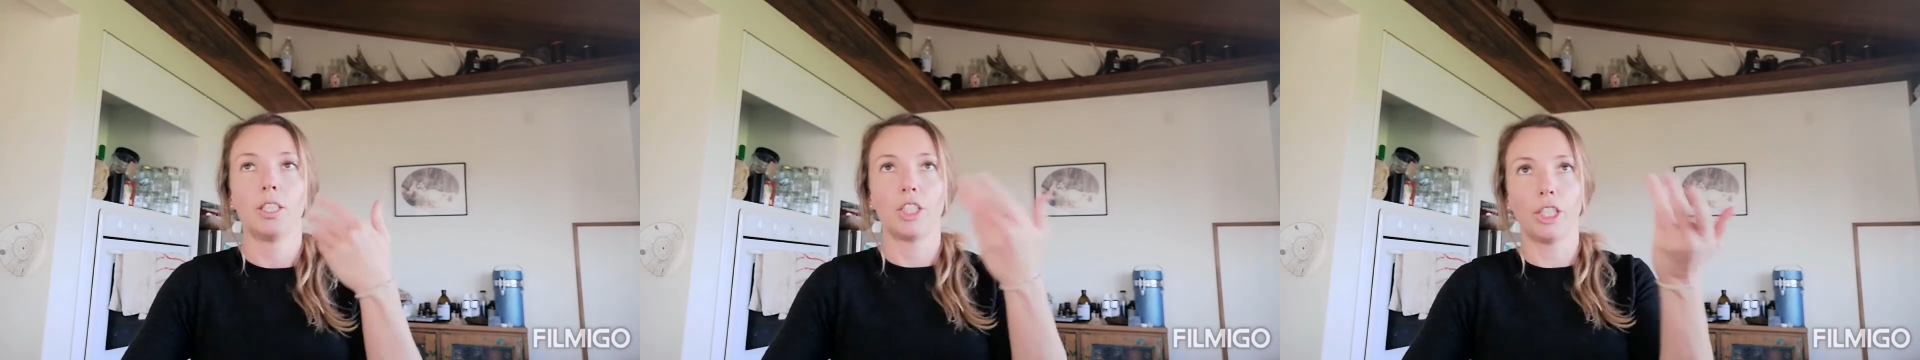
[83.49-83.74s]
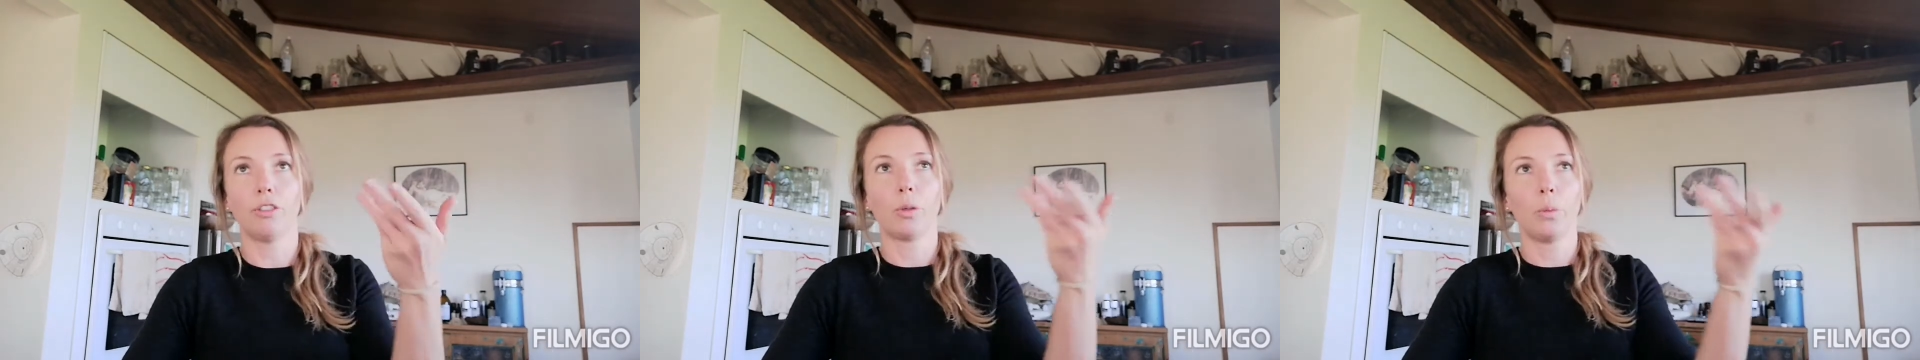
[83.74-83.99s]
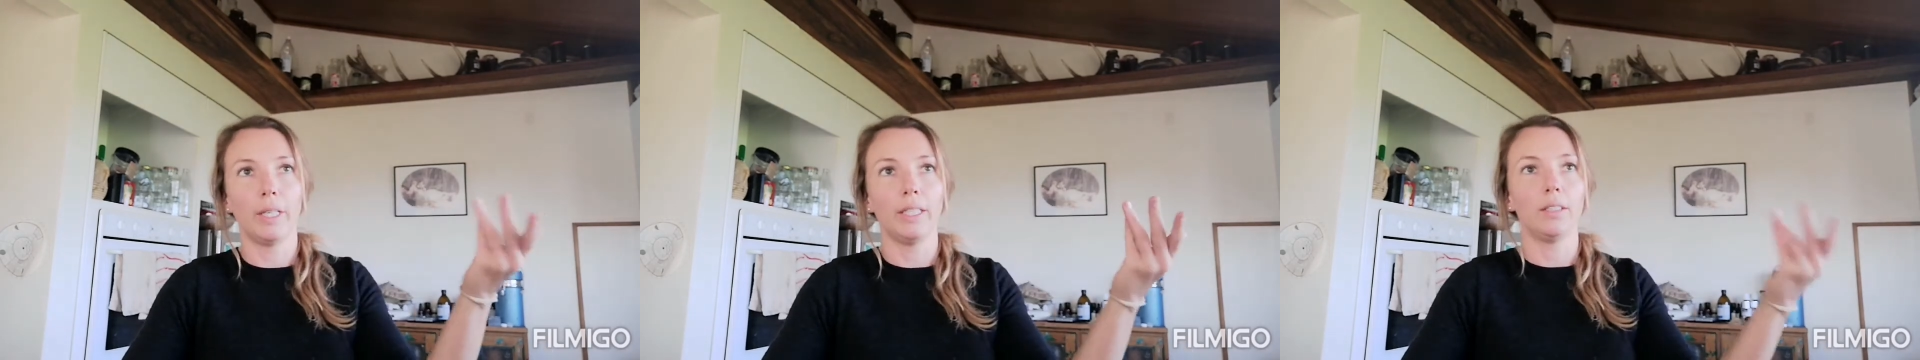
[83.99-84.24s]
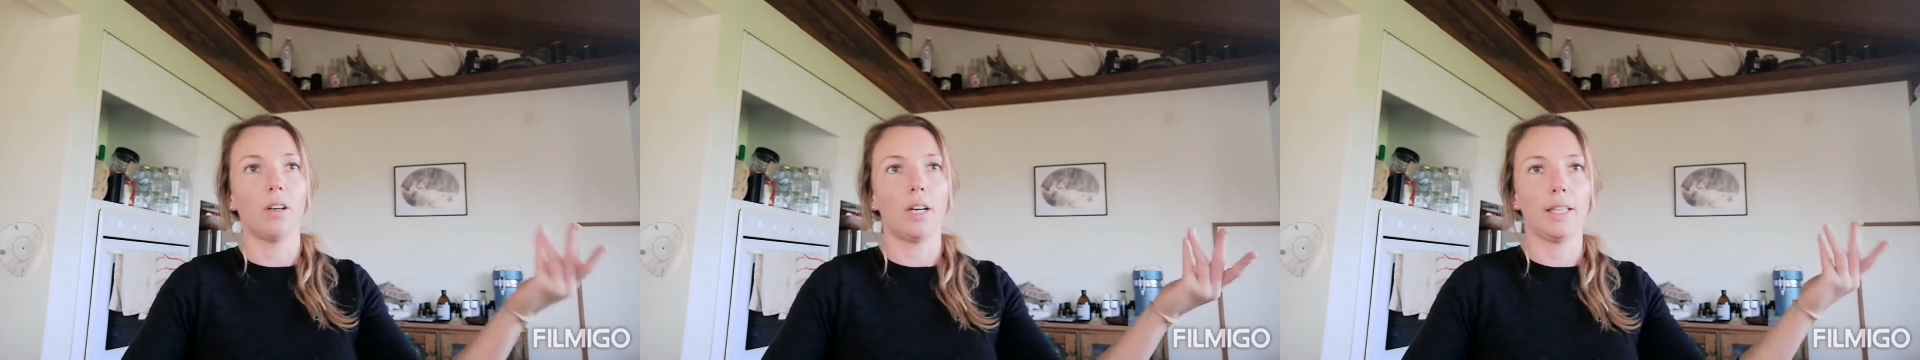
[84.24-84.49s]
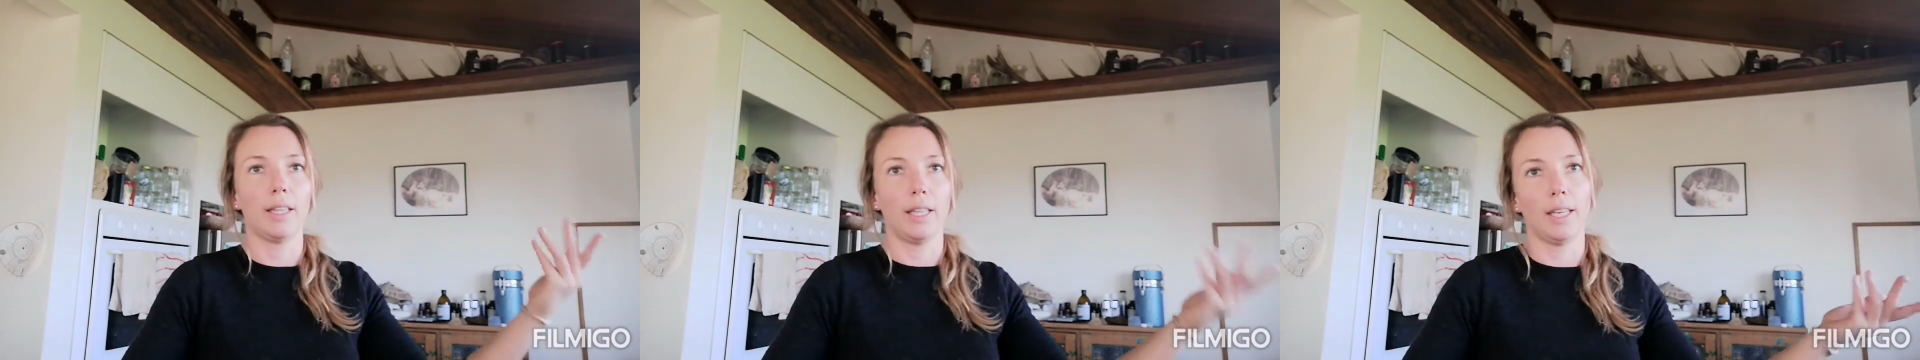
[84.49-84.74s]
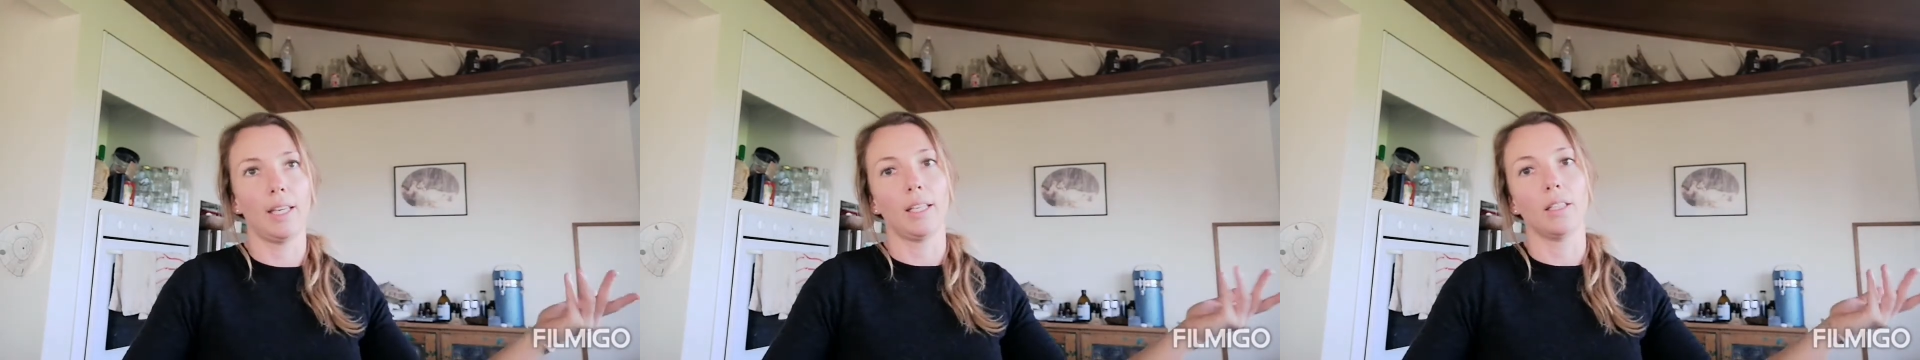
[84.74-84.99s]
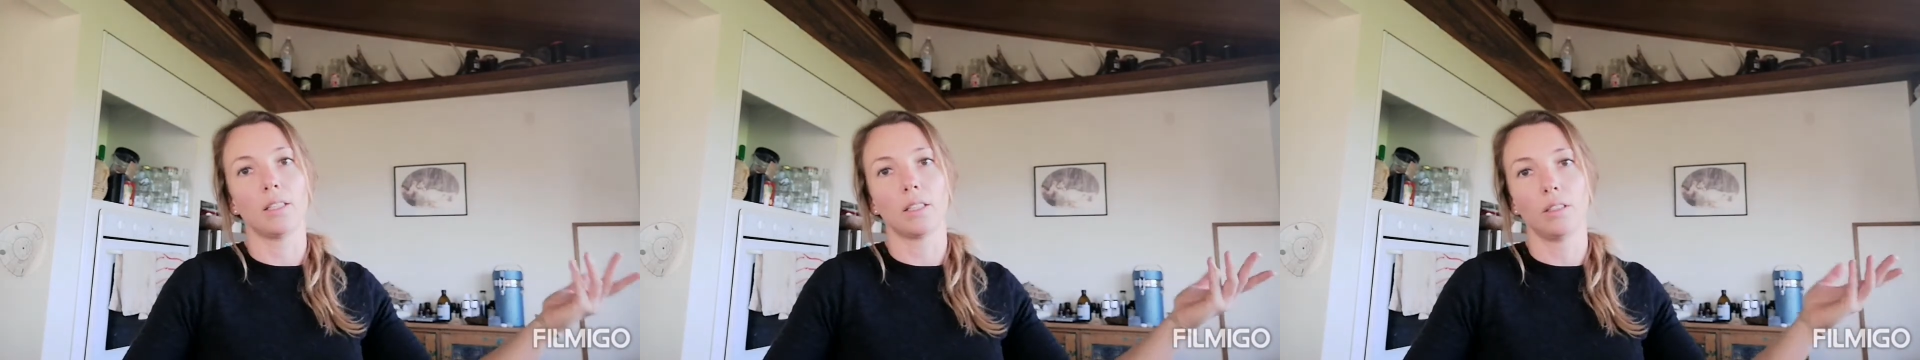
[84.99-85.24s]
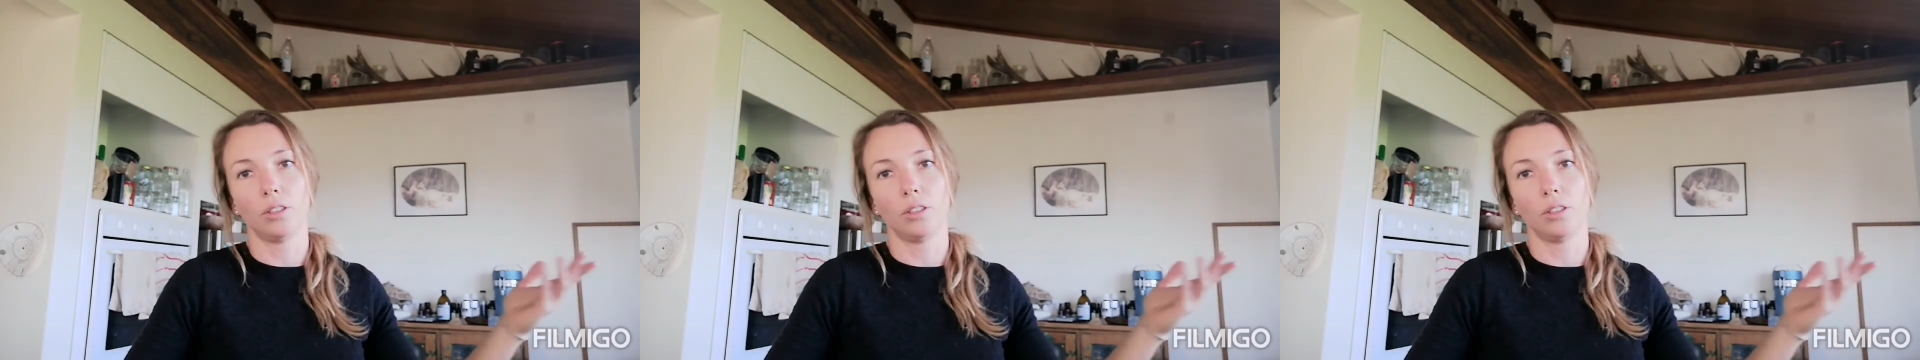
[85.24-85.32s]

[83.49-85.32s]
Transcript: general weeknight there is